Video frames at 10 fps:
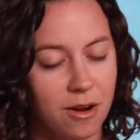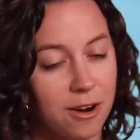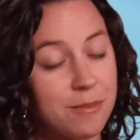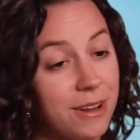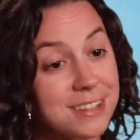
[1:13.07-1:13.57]

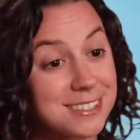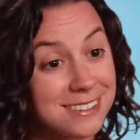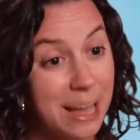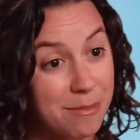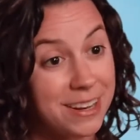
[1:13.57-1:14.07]
Art
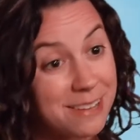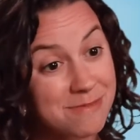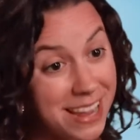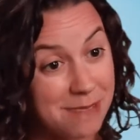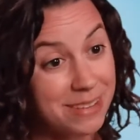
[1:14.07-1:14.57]
Basel happening in
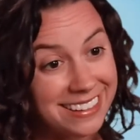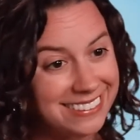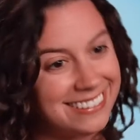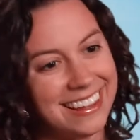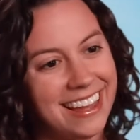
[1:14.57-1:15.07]
Miami.
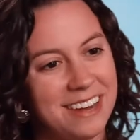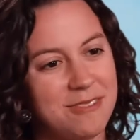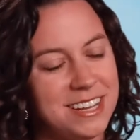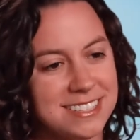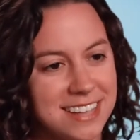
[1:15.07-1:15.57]
And
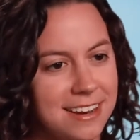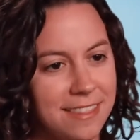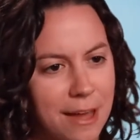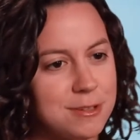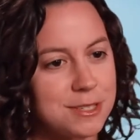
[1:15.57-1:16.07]
we
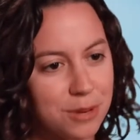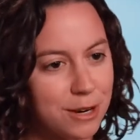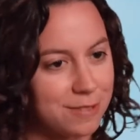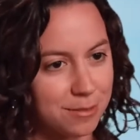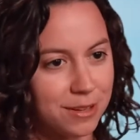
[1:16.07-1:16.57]
decided that was the
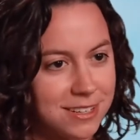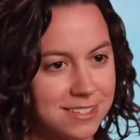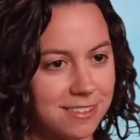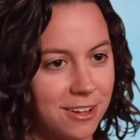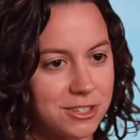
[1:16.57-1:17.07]
perfect place
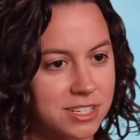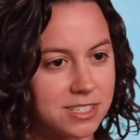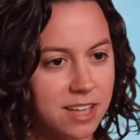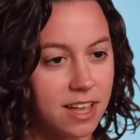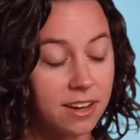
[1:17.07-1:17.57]
to launch this
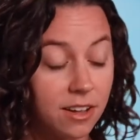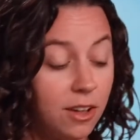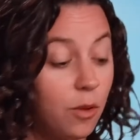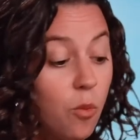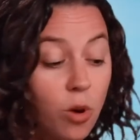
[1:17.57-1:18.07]
site.
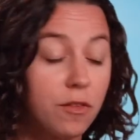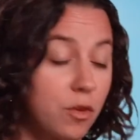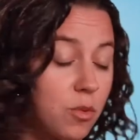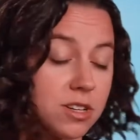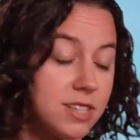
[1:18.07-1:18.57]
One of
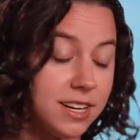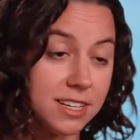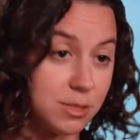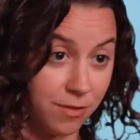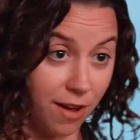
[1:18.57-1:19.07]
the worst
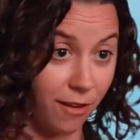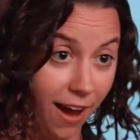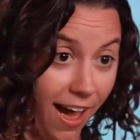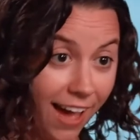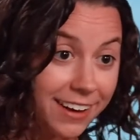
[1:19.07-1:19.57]
ideas we've ever
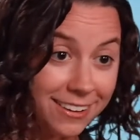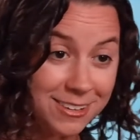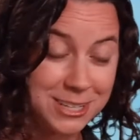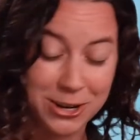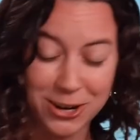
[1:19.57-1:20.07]
had. It
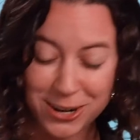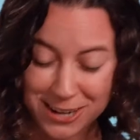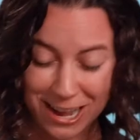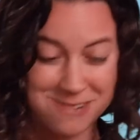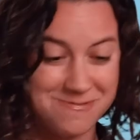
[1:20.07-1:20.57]
was, could
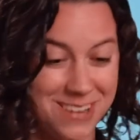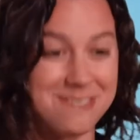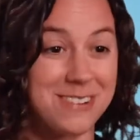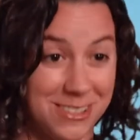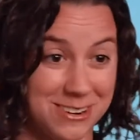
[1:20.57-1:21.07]
not have been
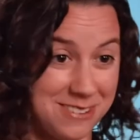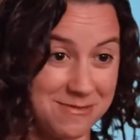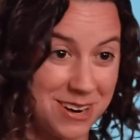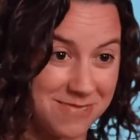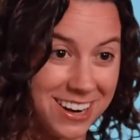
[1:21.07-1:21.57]
further
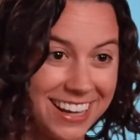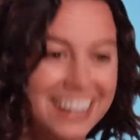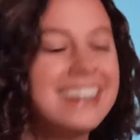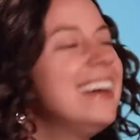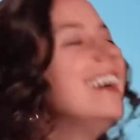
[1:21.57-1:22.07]
from our
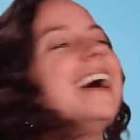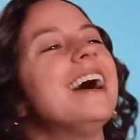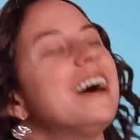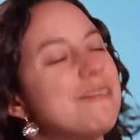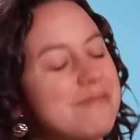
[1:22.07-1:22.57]
market.
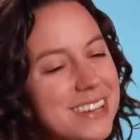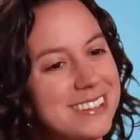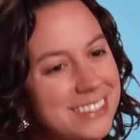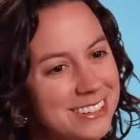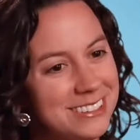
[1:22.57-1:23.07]
Uh,
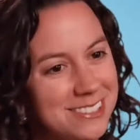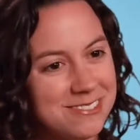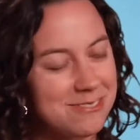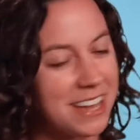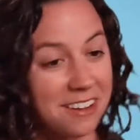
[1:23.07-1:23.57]
but
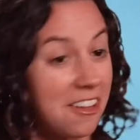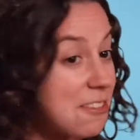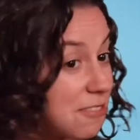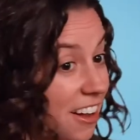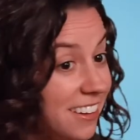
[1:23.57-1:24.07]
we had a lot
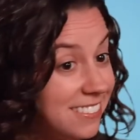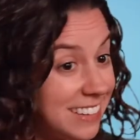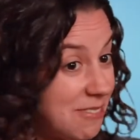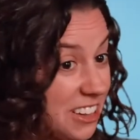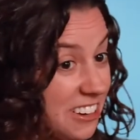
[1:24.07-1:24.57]
of fun
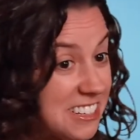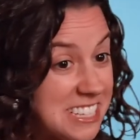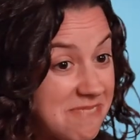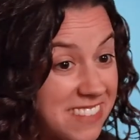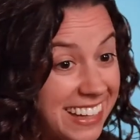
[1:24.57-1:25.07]
and we learned
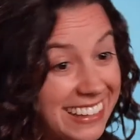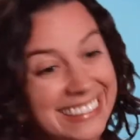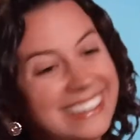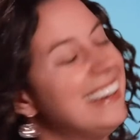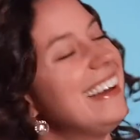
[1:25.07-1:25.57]
something.
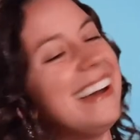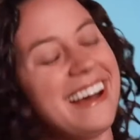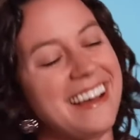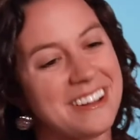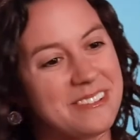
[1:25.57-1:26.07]

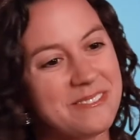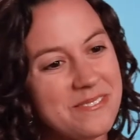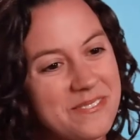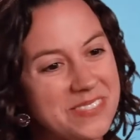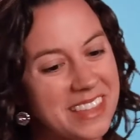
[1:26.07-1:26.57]

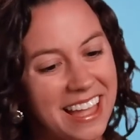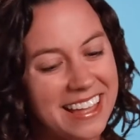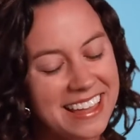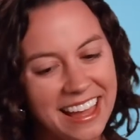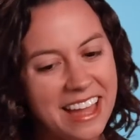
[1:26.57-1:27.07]
Um,
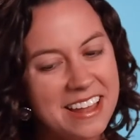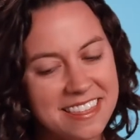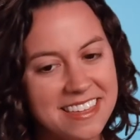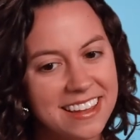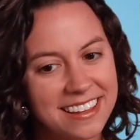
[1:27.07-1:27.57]
yeah, I,
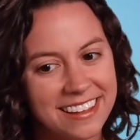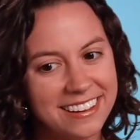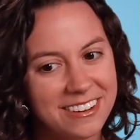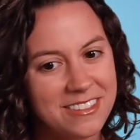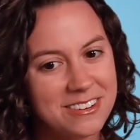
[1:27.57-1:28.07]
think
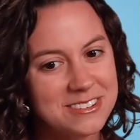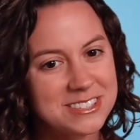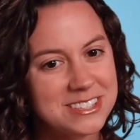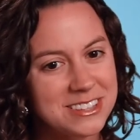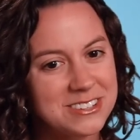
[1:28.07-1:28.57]
you know
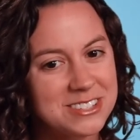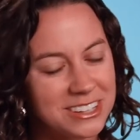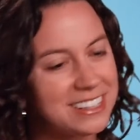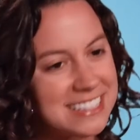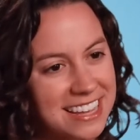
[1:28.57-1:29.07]
those those
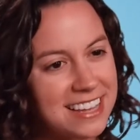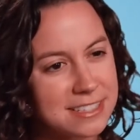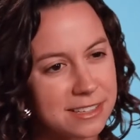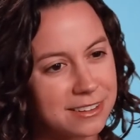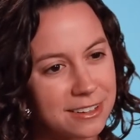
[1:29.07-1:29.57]
early
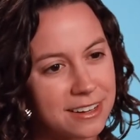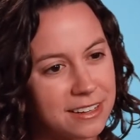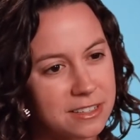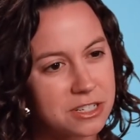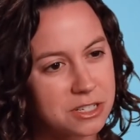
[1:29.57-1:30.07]
days and
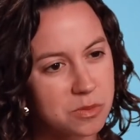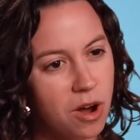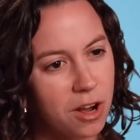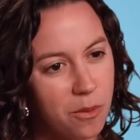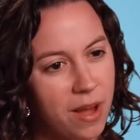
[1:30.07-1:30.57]
learning to just
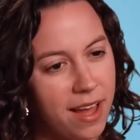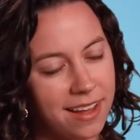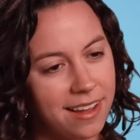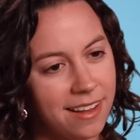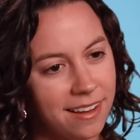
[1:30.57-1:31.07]
walk
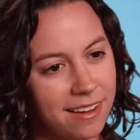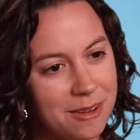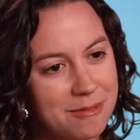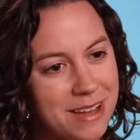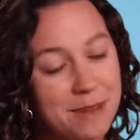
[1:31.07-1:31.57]
away.
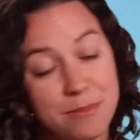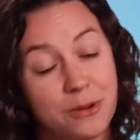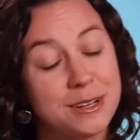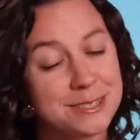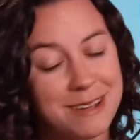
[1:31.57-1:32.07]
Um, I had a
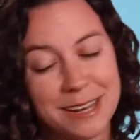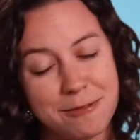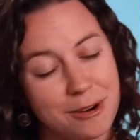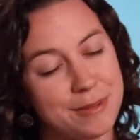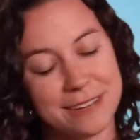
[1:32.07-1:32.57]
bonus waiting
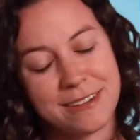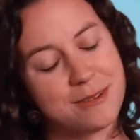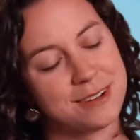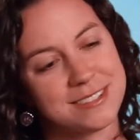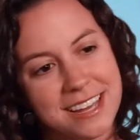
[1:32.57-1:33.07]
for me if I
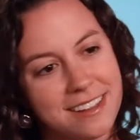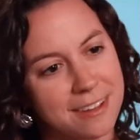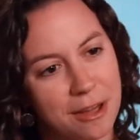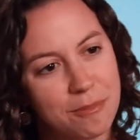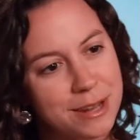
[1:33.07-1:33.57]
would have stayed at
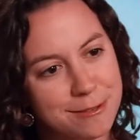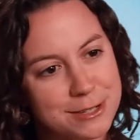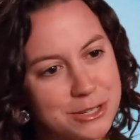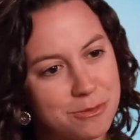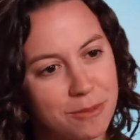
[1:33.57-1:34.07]
the company for
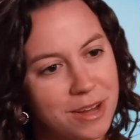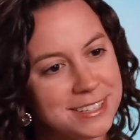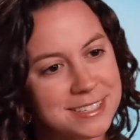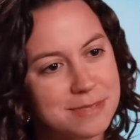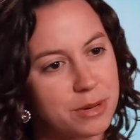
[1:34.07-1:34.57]
two more
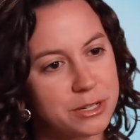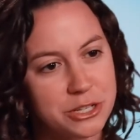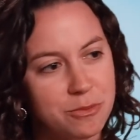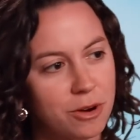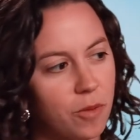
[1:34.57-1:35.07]
months, but
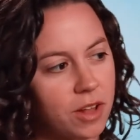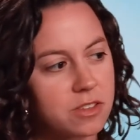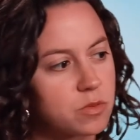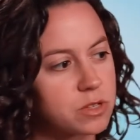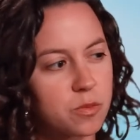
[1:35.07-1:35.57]
two more
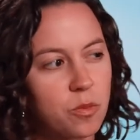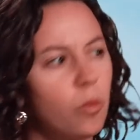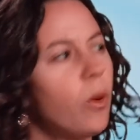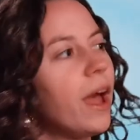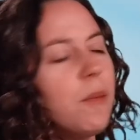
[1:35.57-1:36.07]
months was
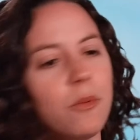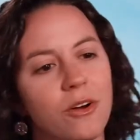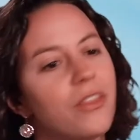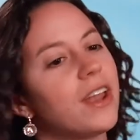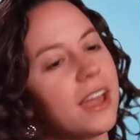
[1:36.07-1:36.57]
way more
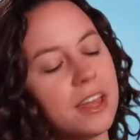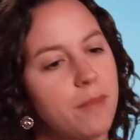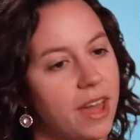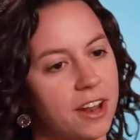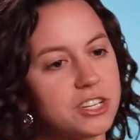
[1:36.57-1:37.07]
than I could
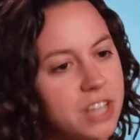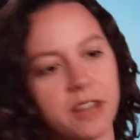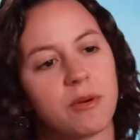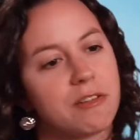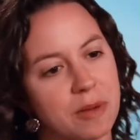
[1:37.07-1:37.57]
manage staying
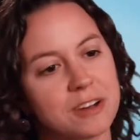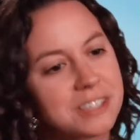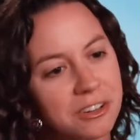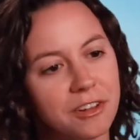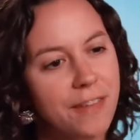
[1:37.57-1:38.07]
away from Art
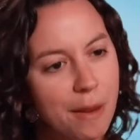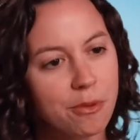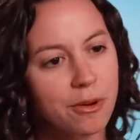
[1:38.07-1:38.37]
at that